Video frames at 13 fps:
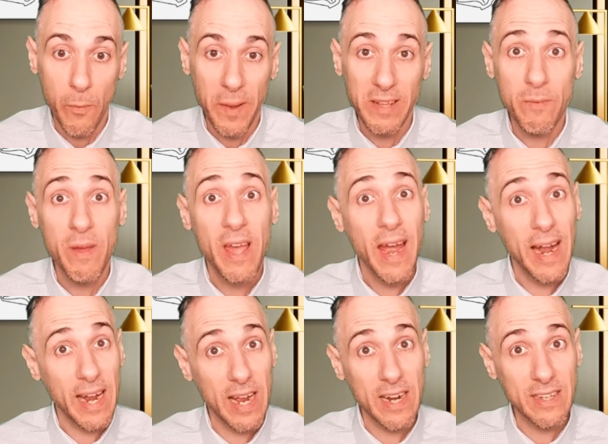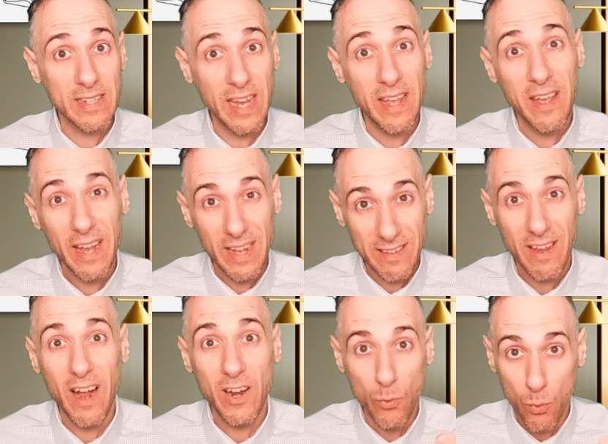on momentum. And I got to say, it's
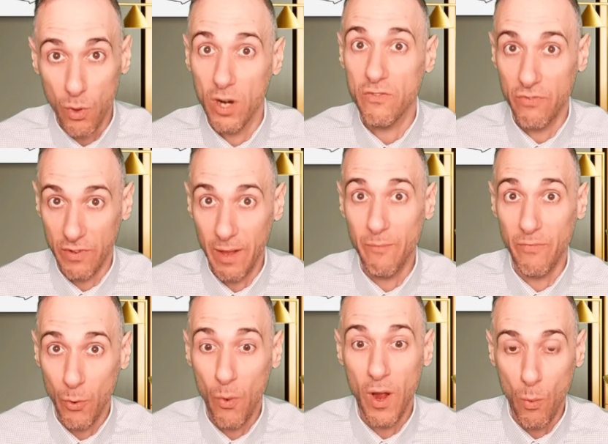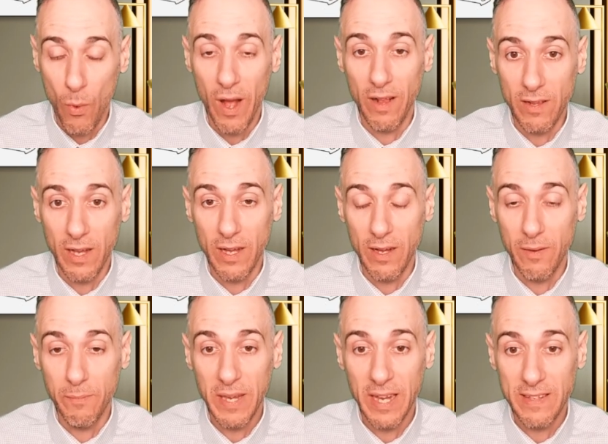kind of worked for them quite
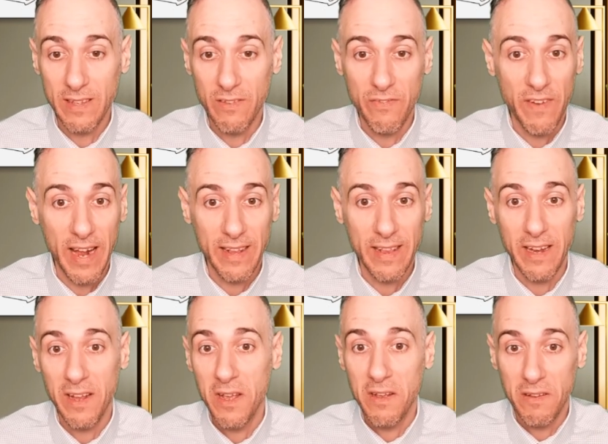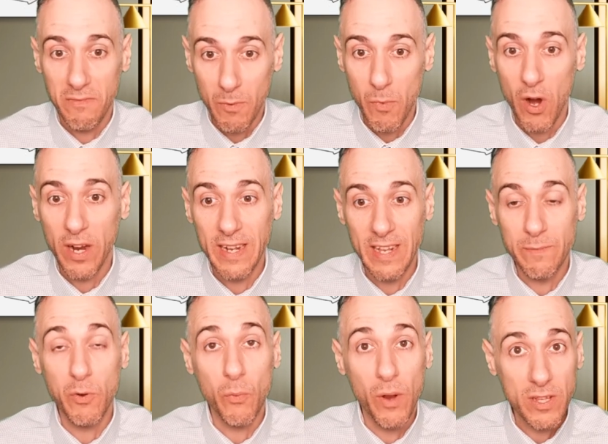well because of the fact that the market
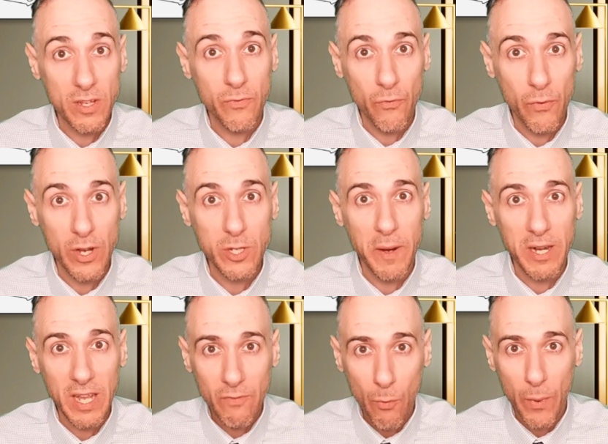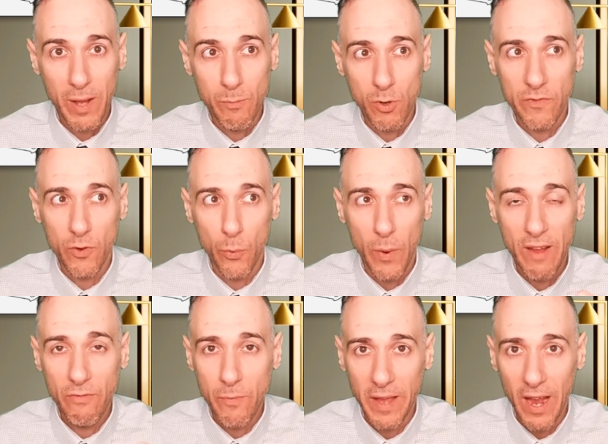has been relatively range bound. Even when it moves
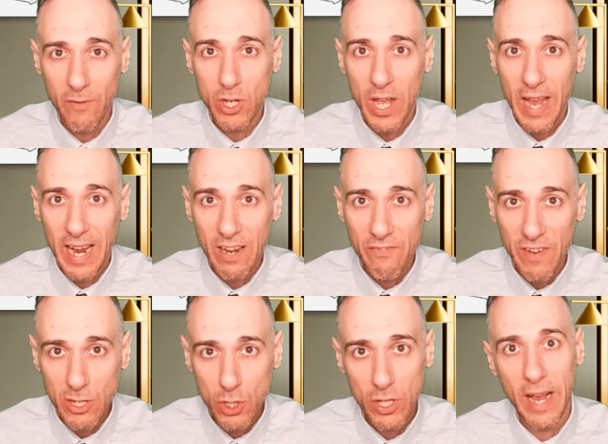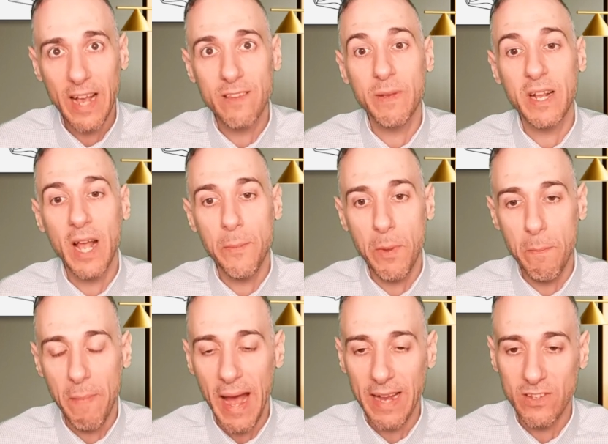away from the average, it eventually has been
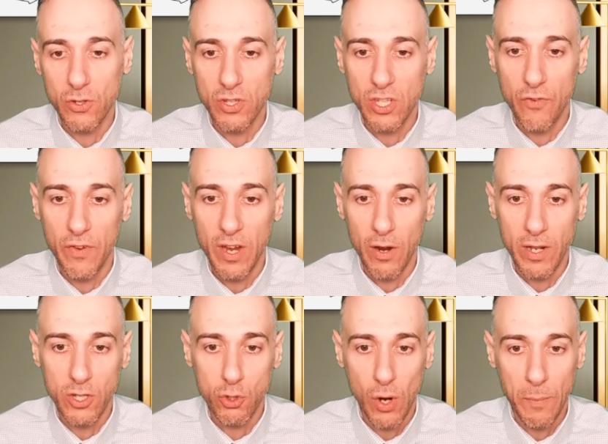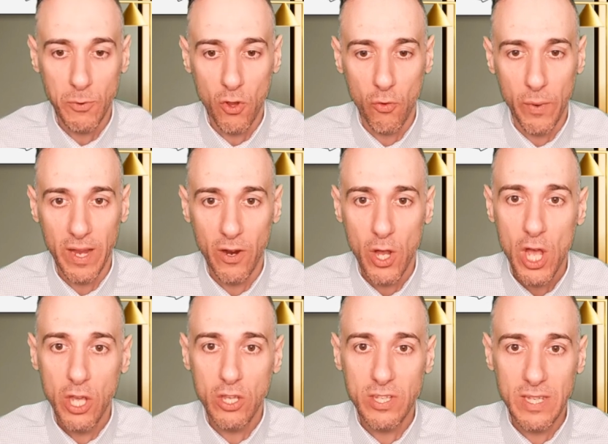coming back. So you see over here, it dropped all the way here.
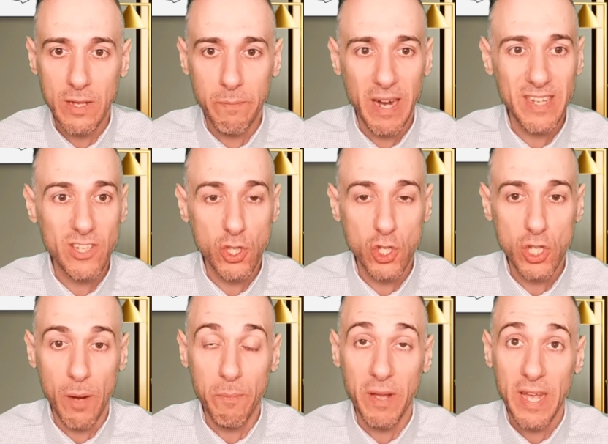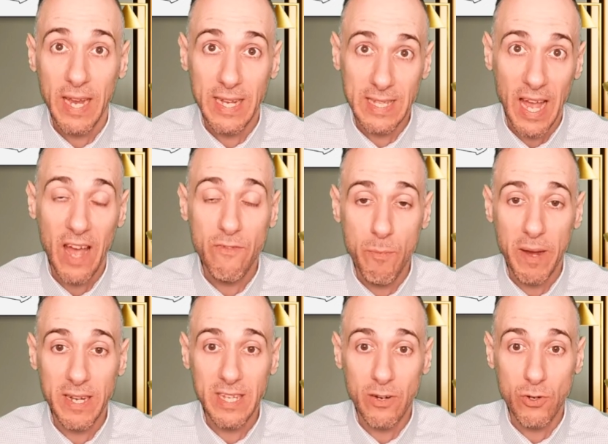You see the buys jump into heavy
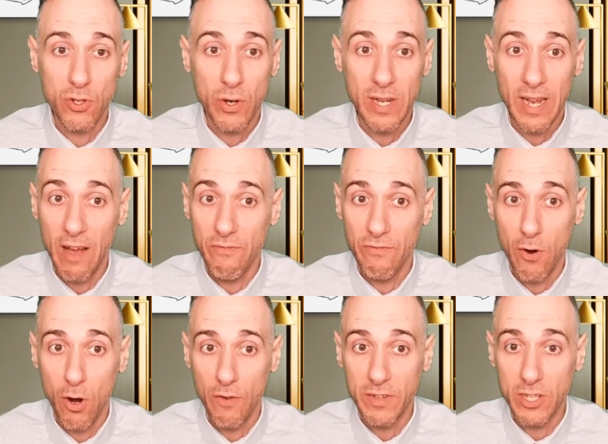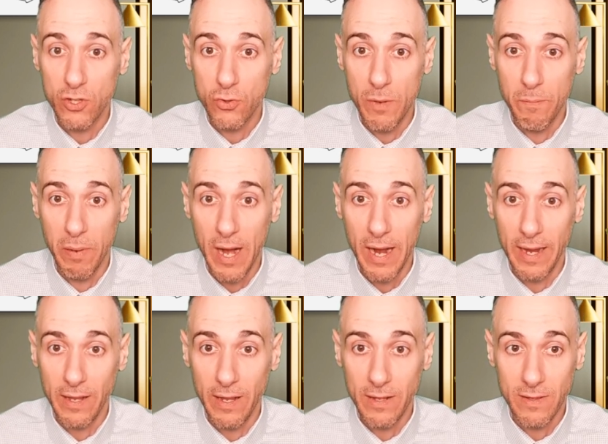buy territory, not far off extreme
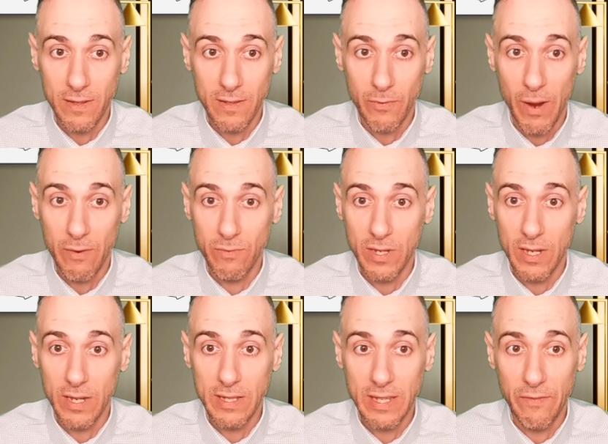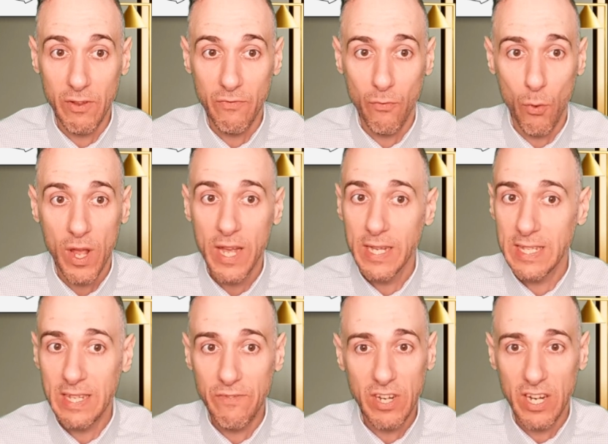buy. It's around 74,
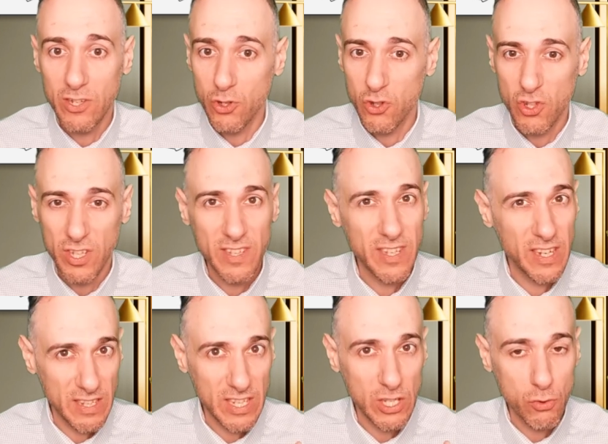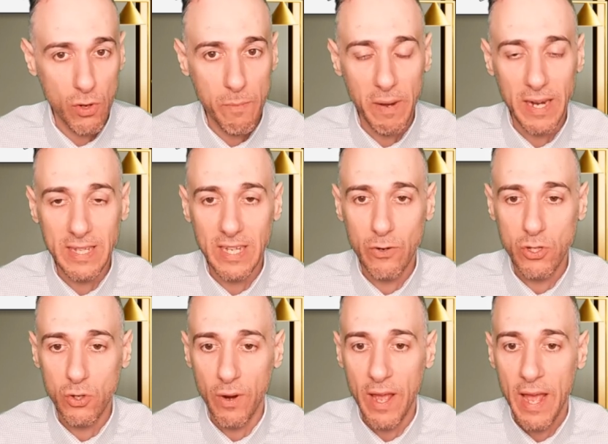78 is usually seen as extreme buy
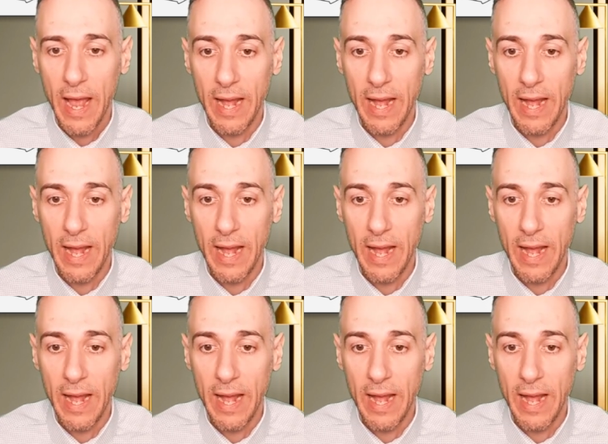territory.